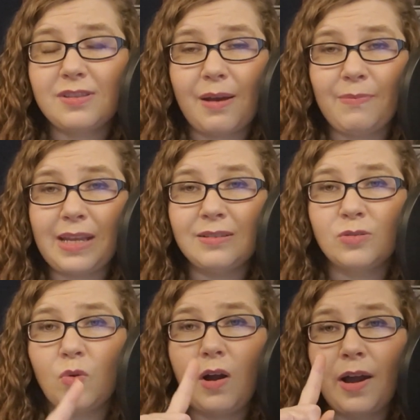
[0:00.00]
That
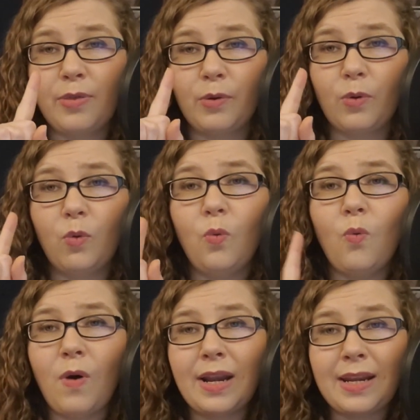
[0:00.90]
means either
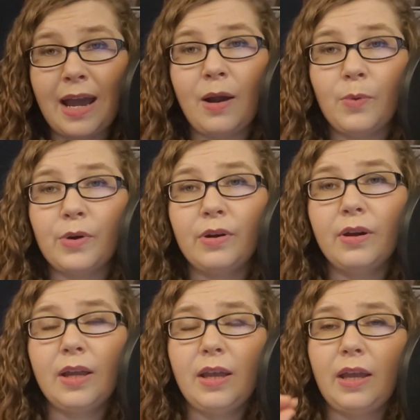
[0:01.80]
1 hour
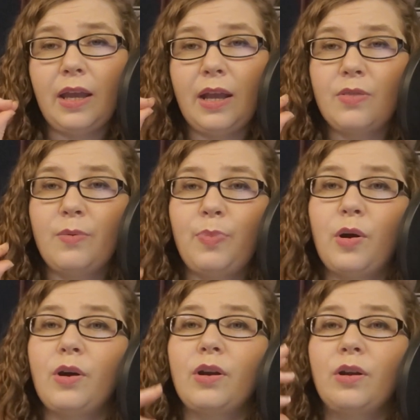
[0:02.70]
in the
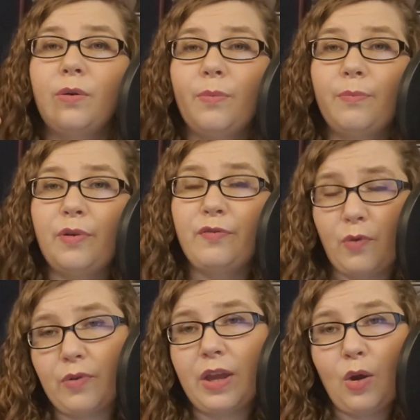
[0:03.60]
park
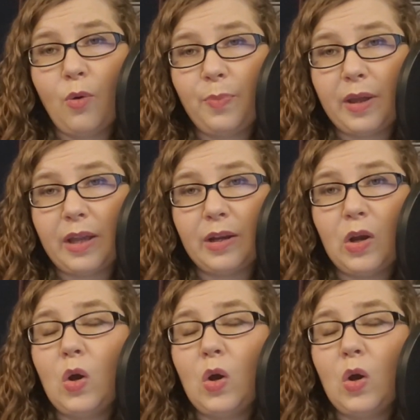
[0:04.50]
before they open